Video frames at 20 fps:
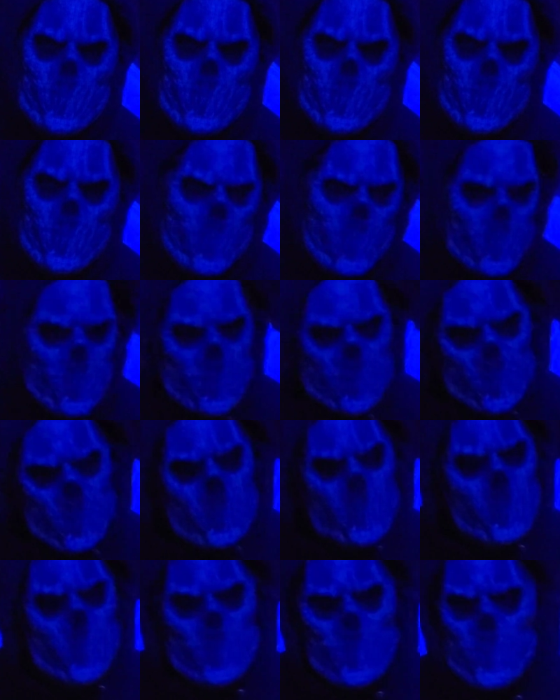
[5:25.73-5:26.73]
What's
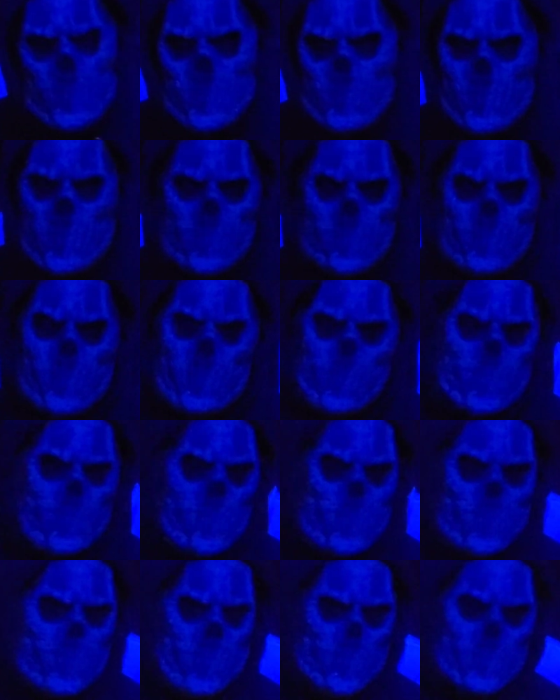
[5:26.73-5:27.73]
Trevor Lawrence's excuse?
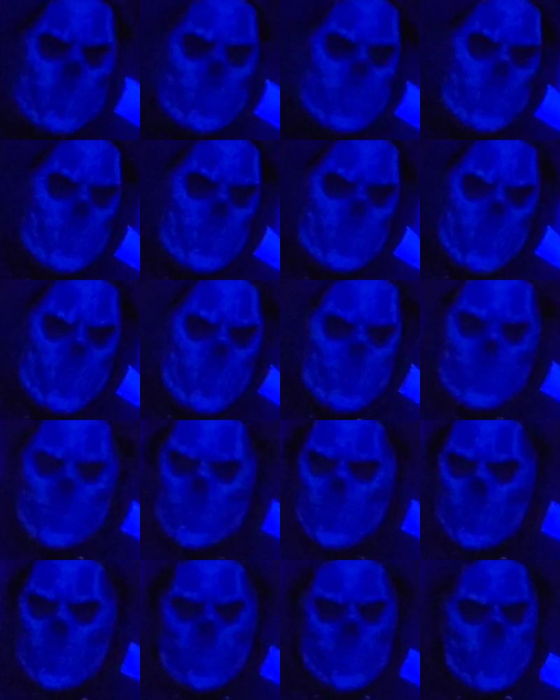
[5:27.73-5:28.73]
Because here's the thing, right?
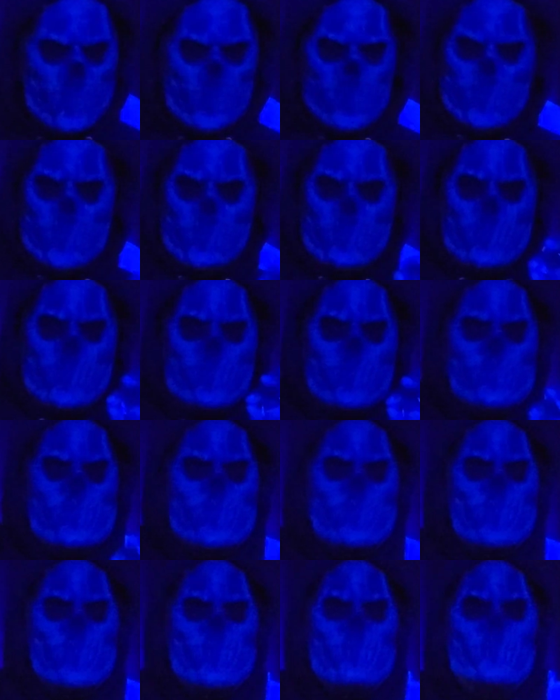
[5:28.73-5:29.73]

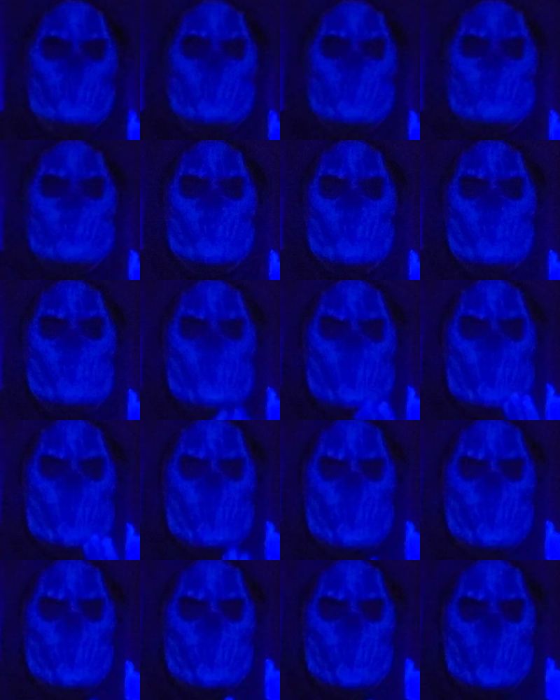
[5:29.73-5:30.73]
Daniel Jones
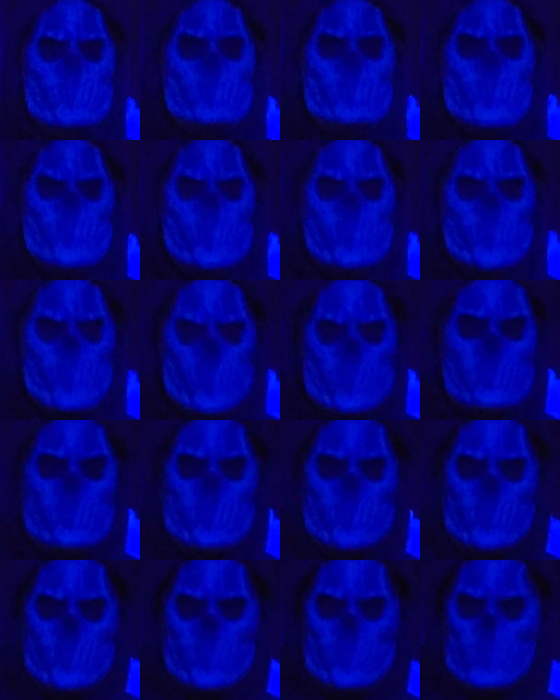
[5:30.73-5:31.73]
finally got a
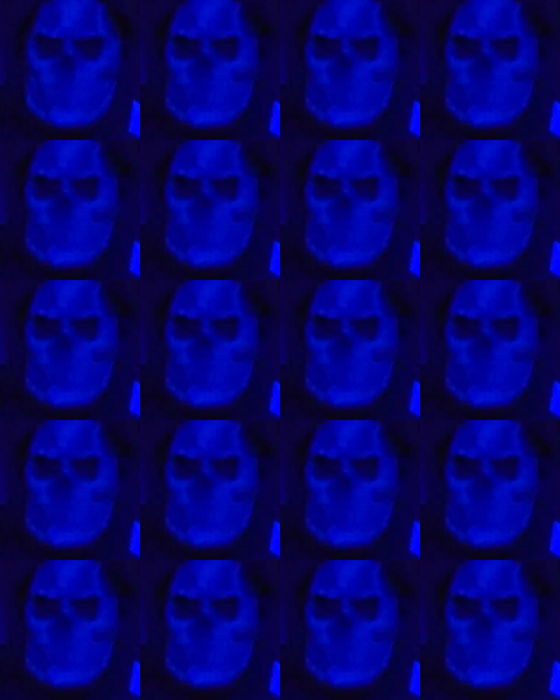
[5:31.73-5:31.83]
receiver.